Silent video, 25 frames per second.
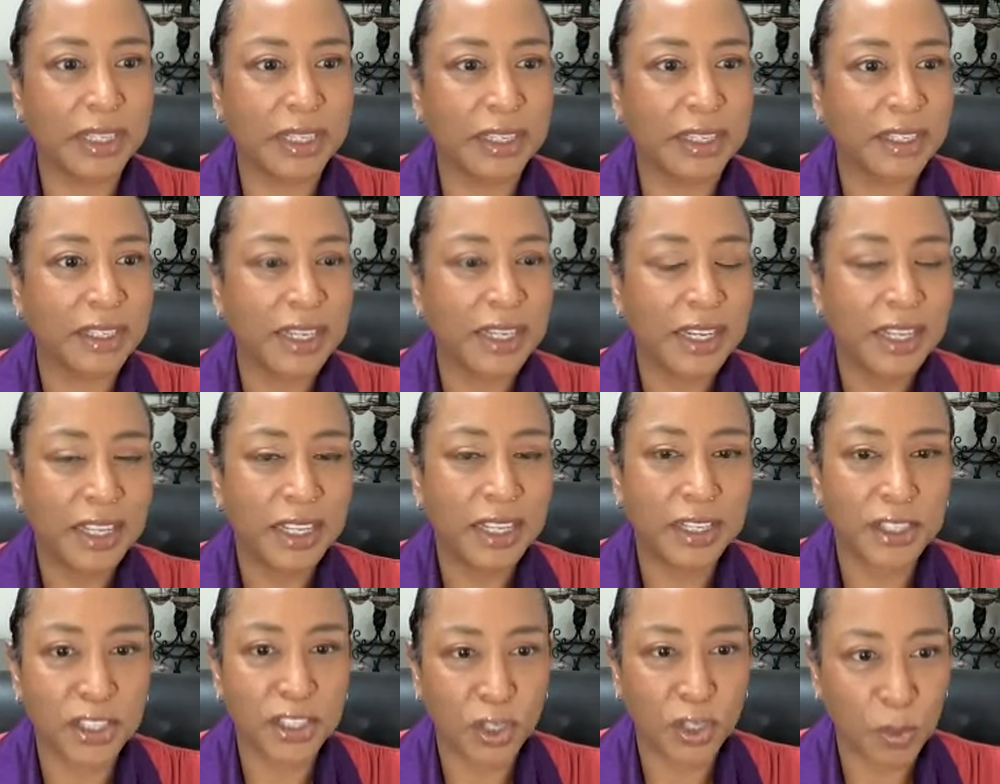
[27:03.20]
the
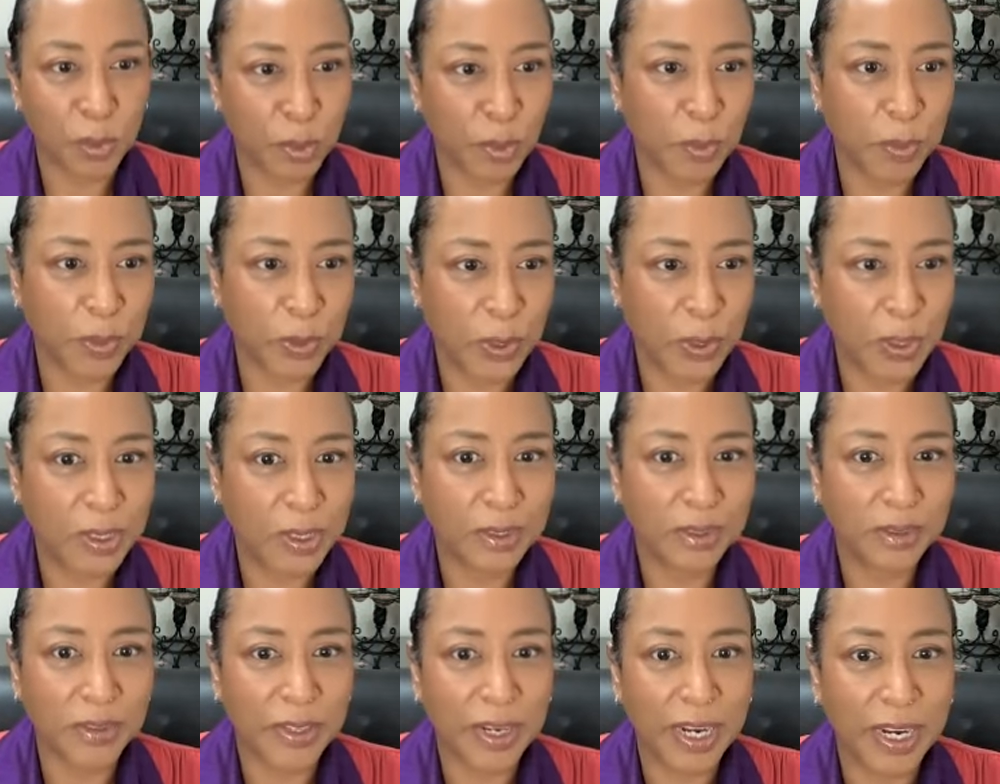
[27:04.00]
the super
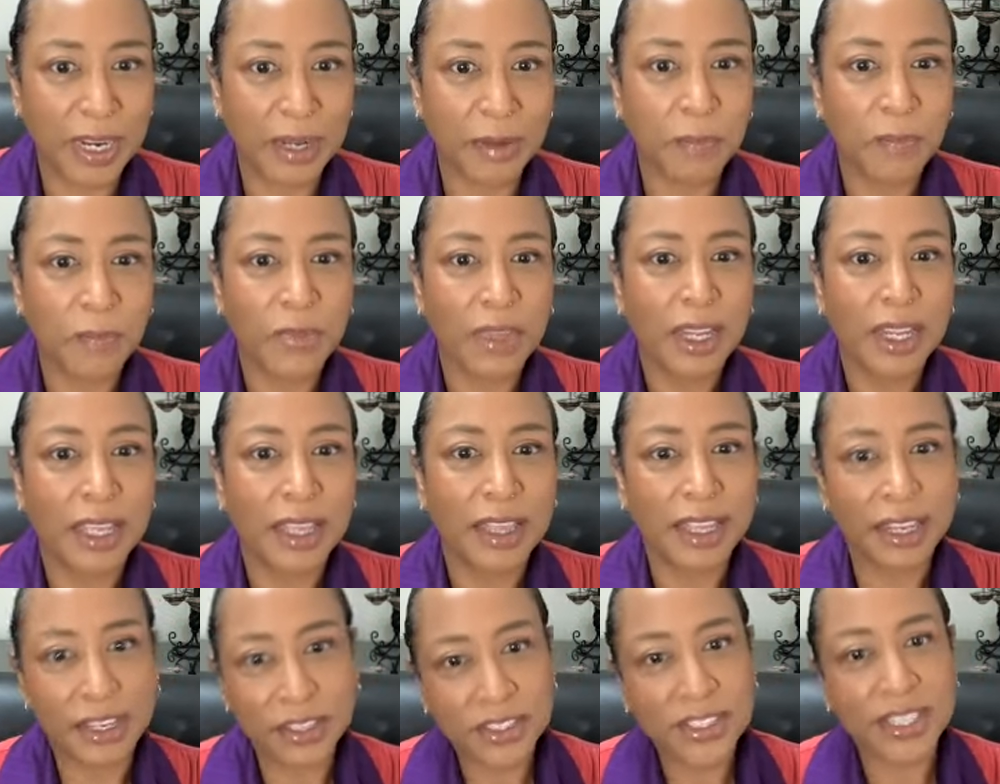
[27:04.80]
bowl right
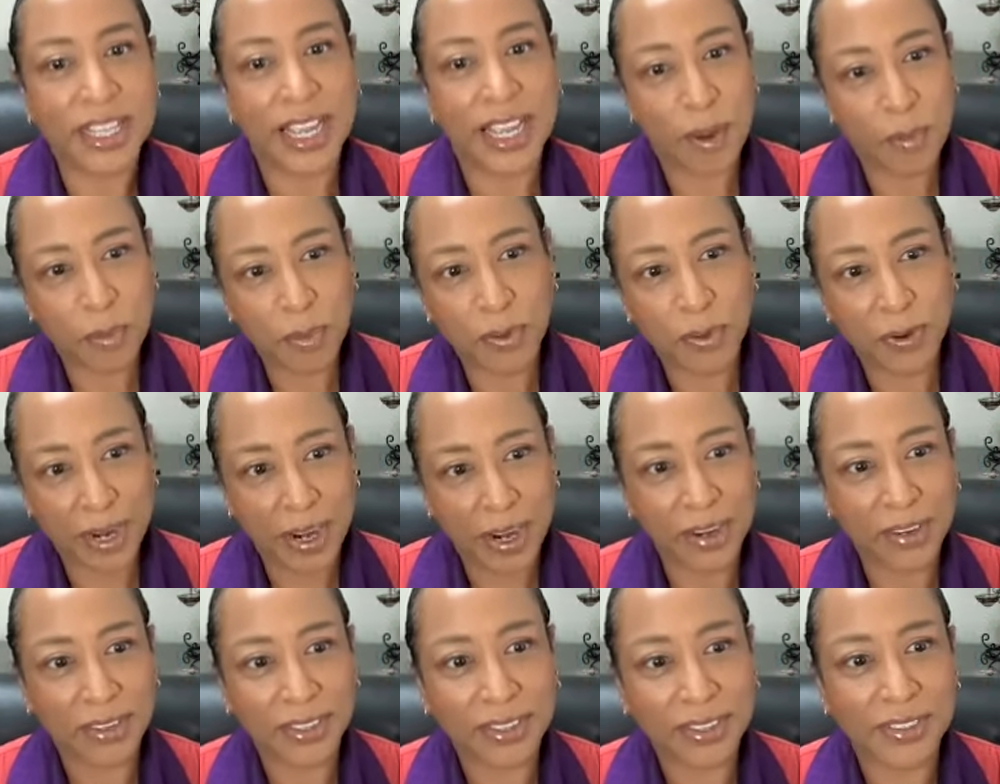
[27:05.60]
there's that
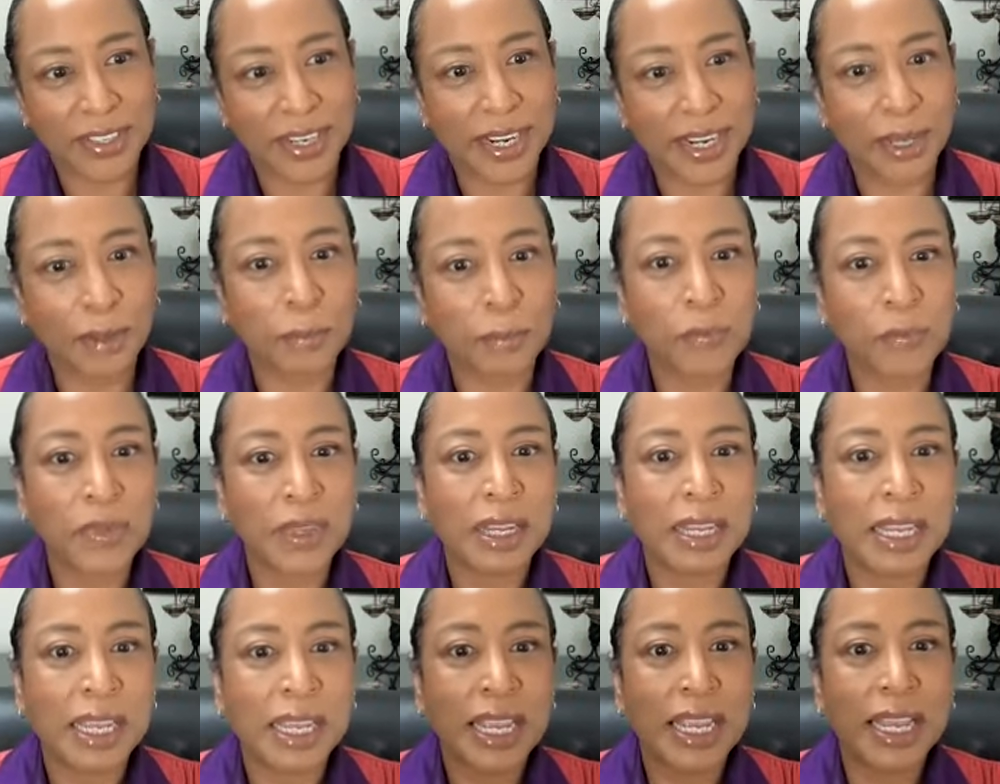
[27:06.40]
prayer right
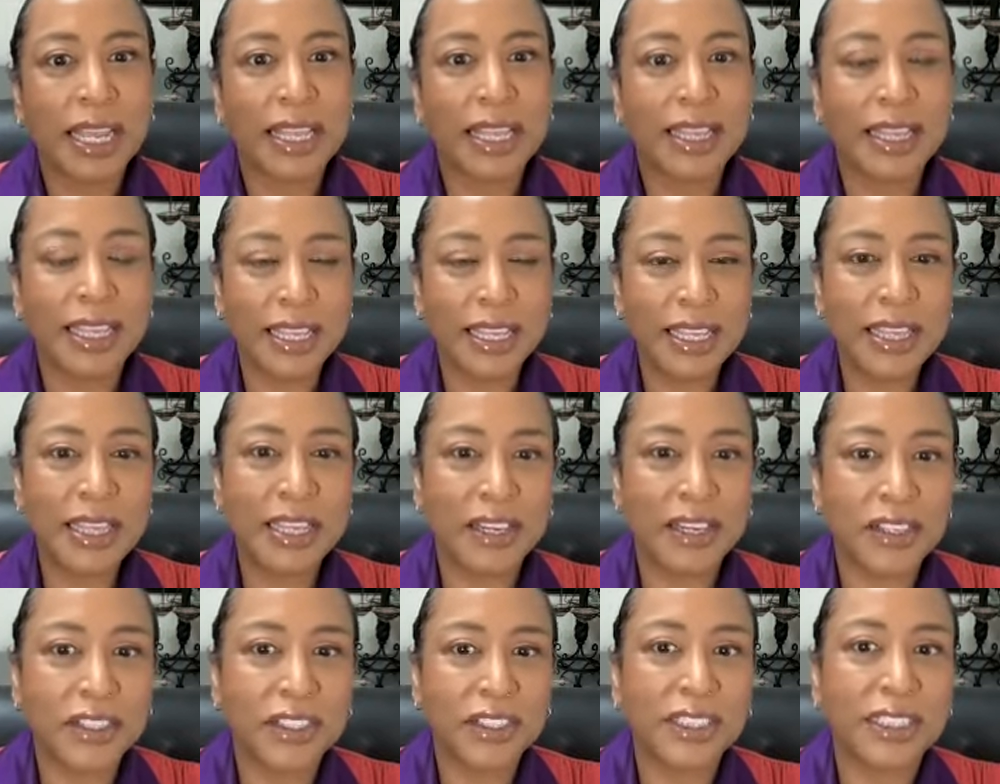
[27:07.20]
then
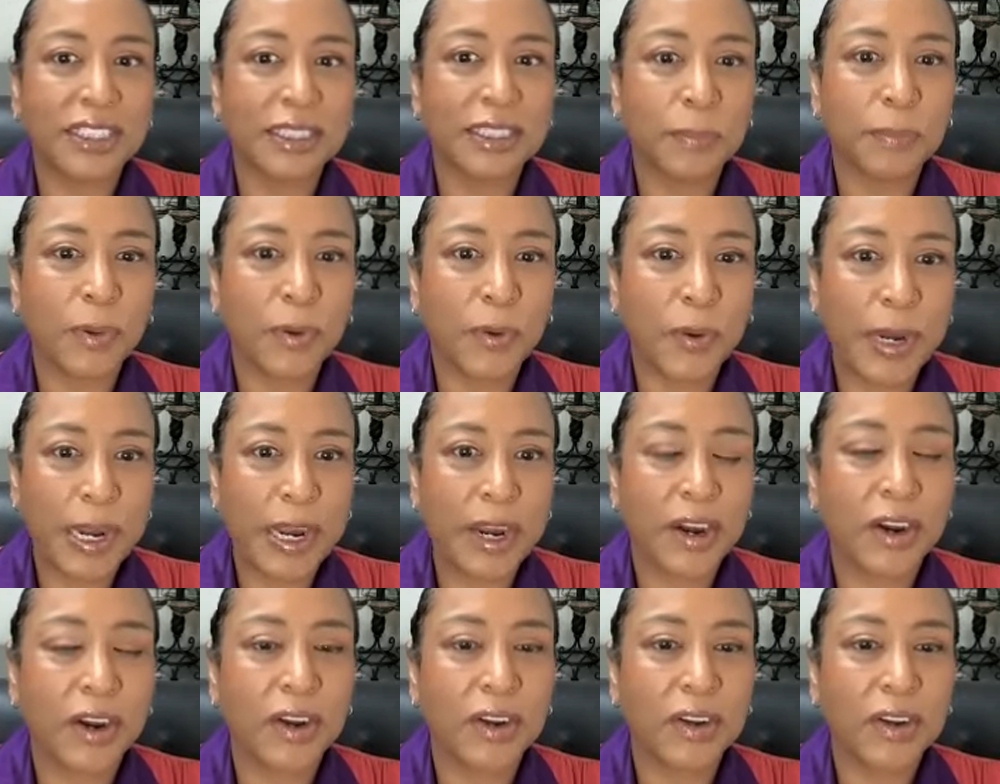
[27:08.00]
there's the
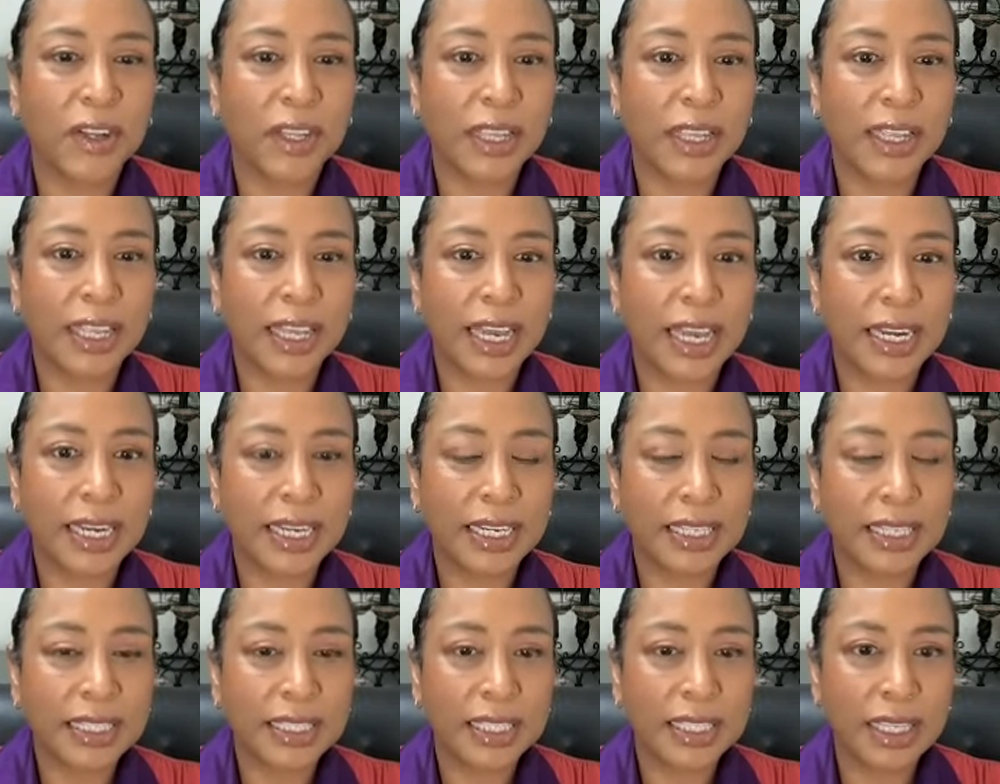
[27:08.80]
prayer that
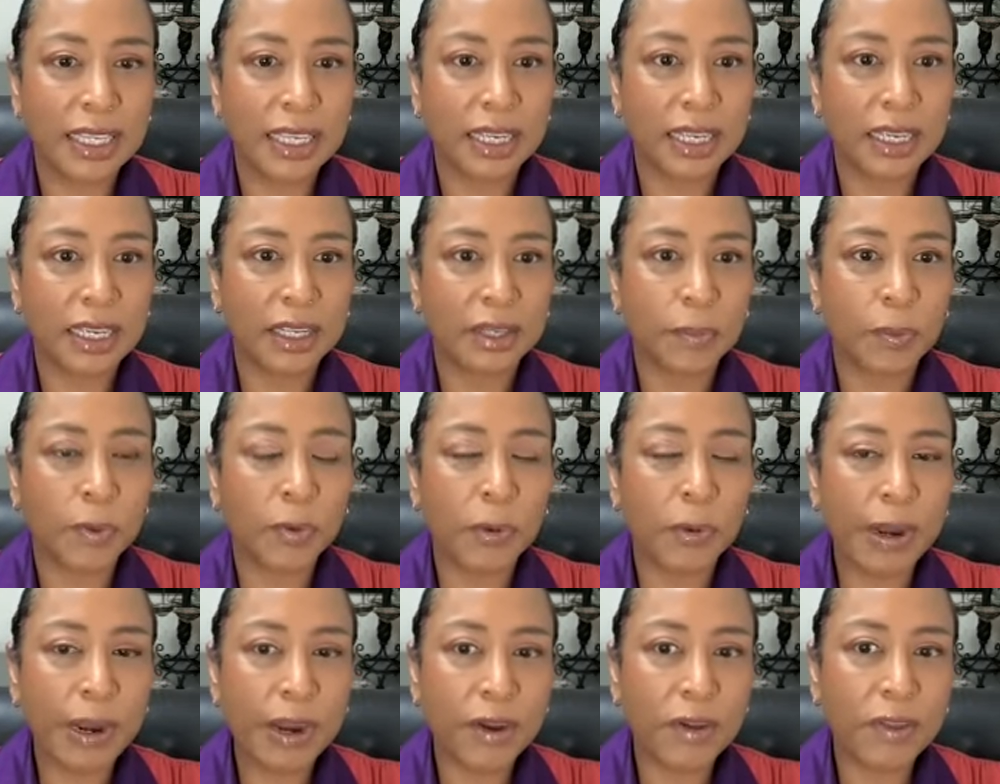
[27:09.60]
is the
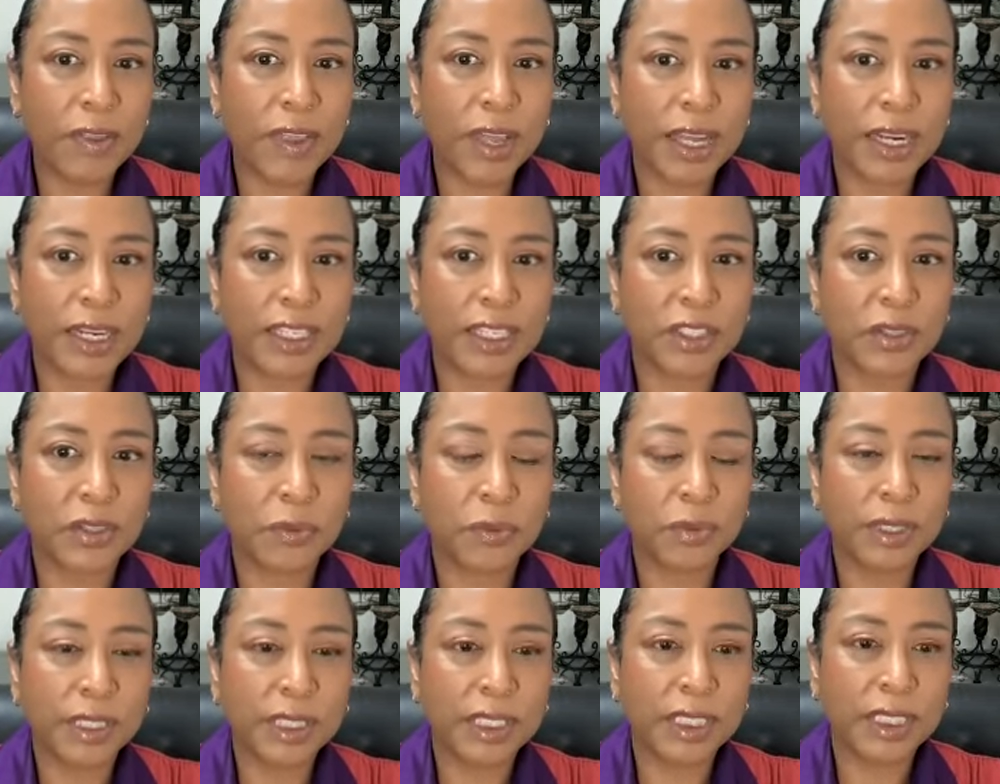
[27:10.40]
prayer that is
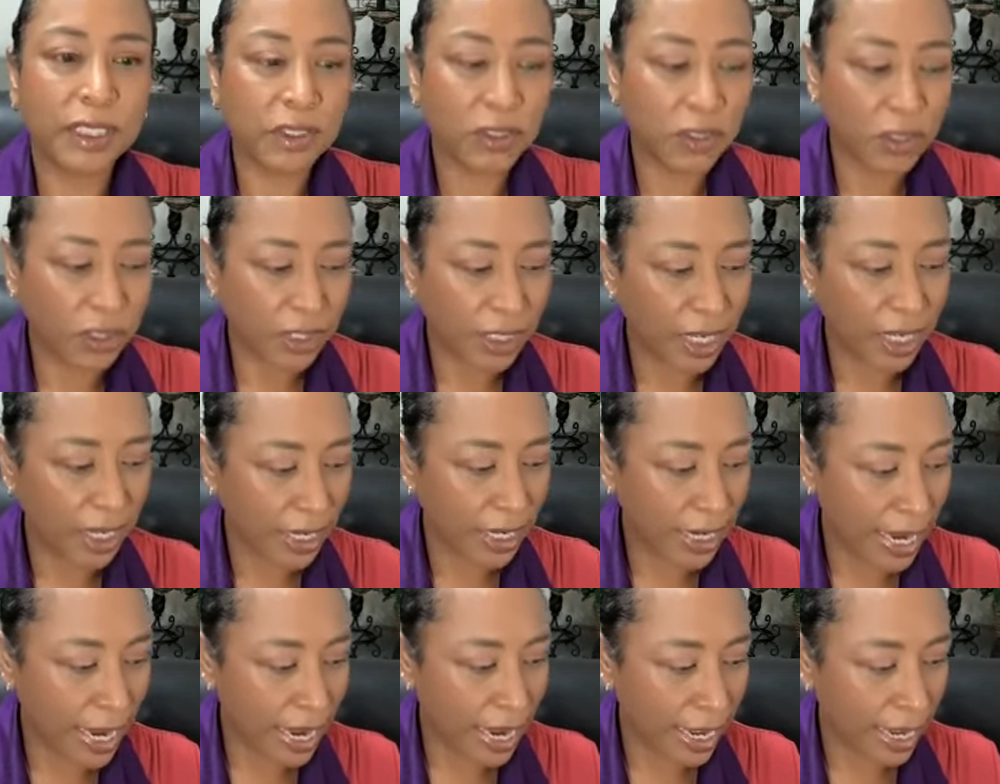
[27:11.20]
really
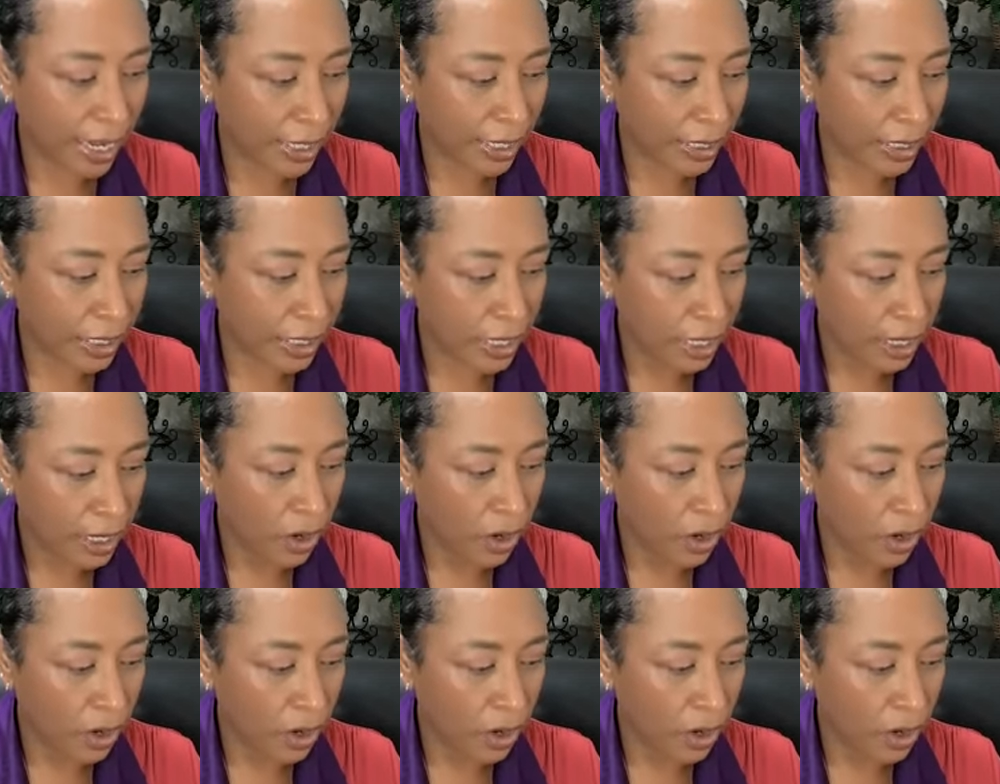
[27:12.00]
looking at